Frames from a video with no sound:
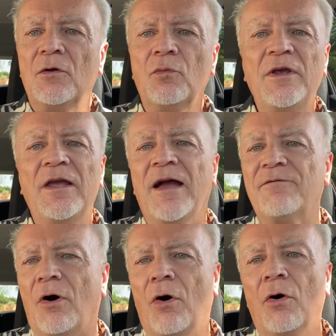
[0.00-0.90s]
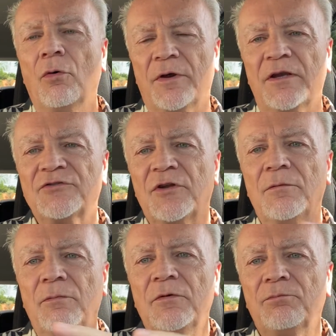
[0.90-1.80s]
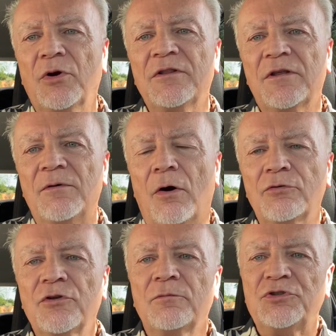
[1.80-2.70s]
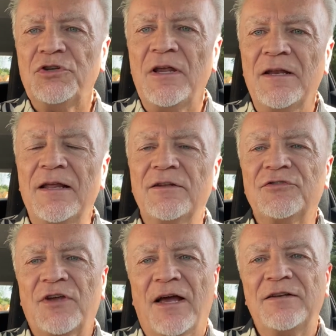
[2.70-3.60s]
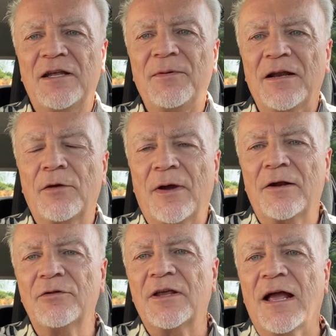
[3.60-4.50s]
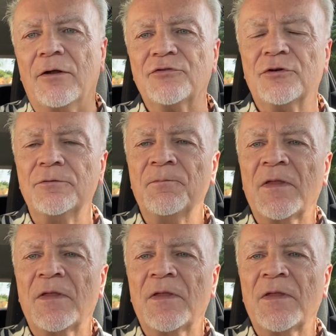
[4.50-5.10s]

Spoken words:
We have always put the ozone machine inside, typically right on the console.